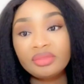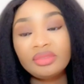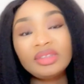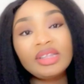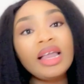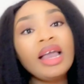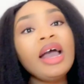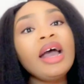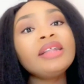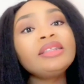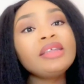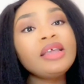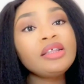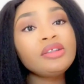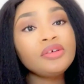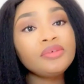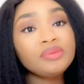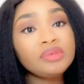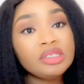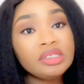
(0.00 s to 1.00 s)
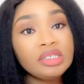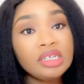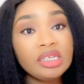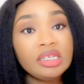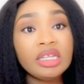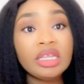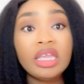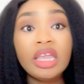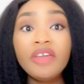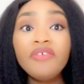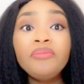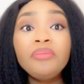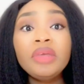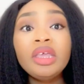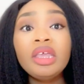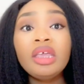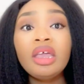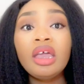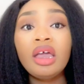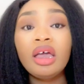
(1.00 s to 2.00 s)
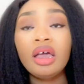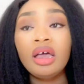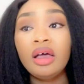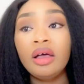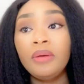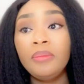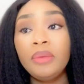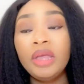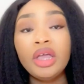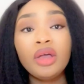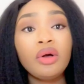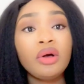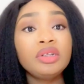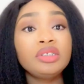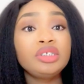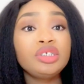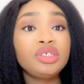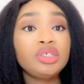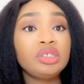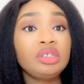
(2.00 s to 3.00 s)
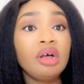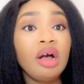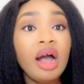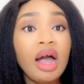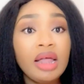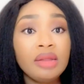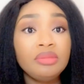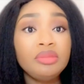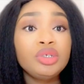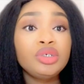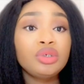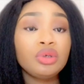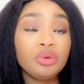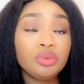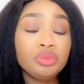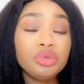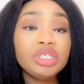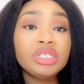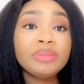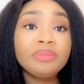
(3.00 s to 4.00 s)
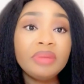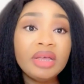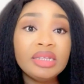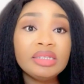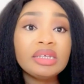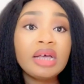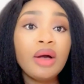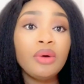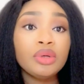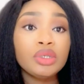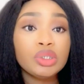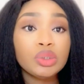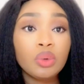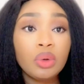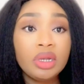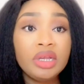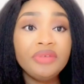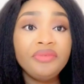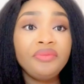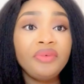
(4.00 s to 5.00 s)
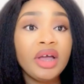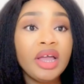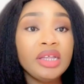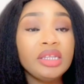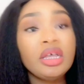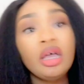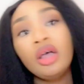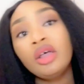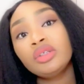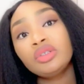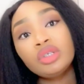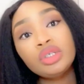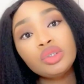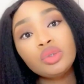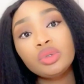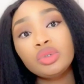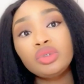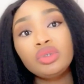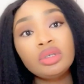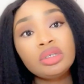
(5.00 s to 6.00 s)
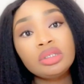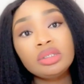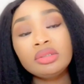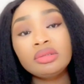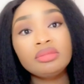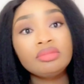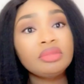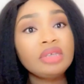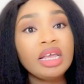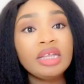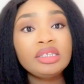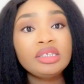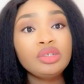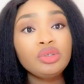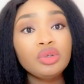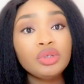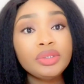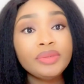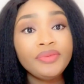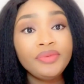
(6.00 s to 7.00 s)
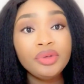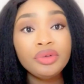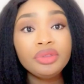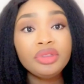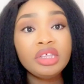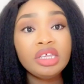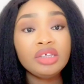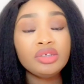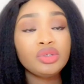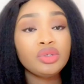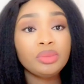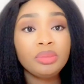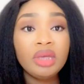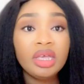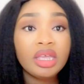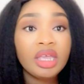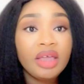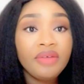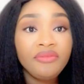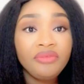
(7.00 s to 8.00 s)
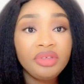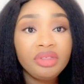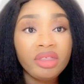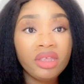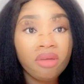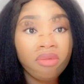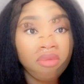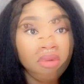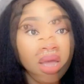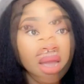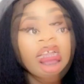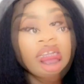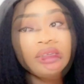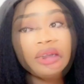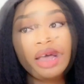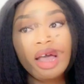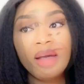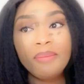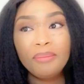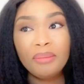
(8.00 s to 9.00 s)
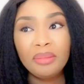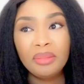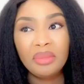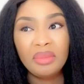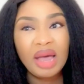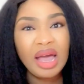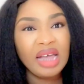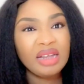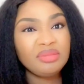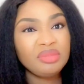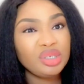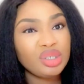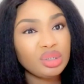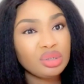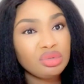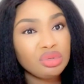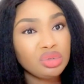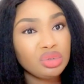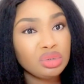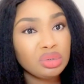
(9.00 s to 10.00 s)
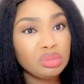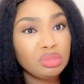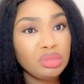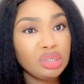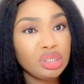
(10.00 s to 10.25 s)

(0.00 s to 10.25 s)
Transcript: at the end of the day, they gave me a conditional admission, which meant I was qualified. So it was just getting those few things to make everything. But my admission took me